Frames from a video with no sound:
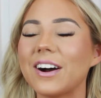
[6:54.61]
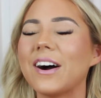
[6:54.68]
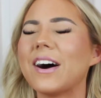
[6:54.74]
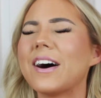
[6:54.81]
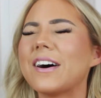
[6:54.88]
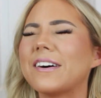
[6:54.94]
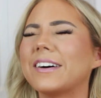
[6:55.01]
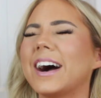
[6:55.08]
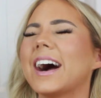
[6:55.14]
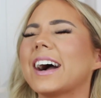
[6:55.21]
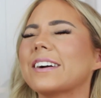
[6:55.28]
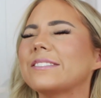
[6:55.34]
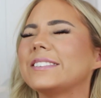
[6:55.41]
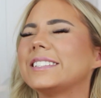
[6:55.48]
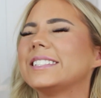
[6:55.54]
Oh,
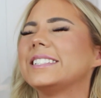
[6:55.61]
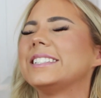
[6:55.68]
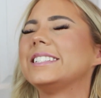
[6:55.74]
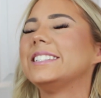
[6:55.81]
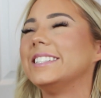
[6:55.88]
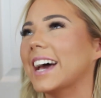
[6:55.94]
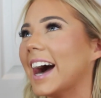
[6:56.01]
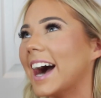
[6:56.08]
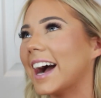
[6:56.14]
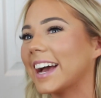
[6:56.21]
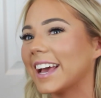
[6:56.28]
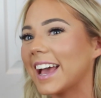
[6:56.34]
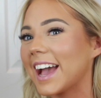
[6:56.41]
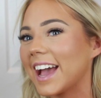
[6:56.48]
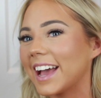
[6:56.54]
I'm
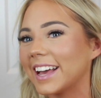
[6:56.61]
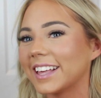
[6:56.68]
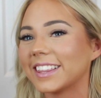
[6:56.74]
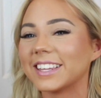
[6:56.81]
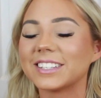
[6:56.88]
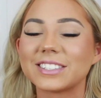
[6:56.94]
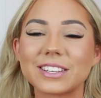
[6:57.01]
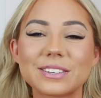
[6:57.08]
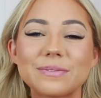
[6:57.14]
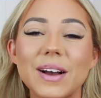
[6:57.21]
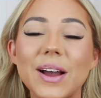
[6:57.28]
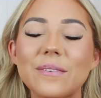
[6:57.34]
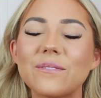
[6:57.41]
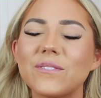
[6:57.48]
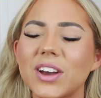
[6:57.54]
dying. This is
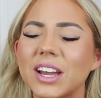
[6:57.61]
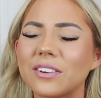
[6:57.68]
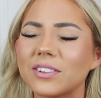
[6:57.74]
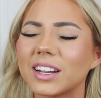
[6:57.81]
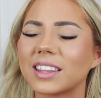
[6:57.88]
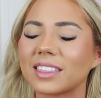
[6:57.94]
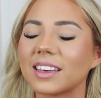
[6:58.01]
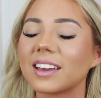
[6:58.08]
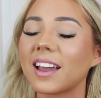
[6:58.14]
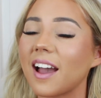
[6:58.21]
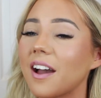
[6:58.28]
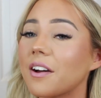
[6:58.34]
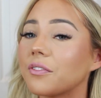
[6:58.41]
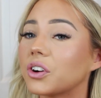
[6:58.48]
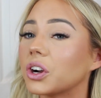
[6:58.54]
my favorite thing
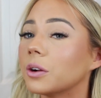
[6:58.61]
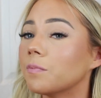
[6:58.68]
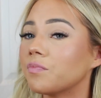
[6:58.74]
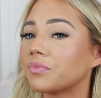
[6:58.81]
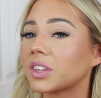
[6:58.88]
ever.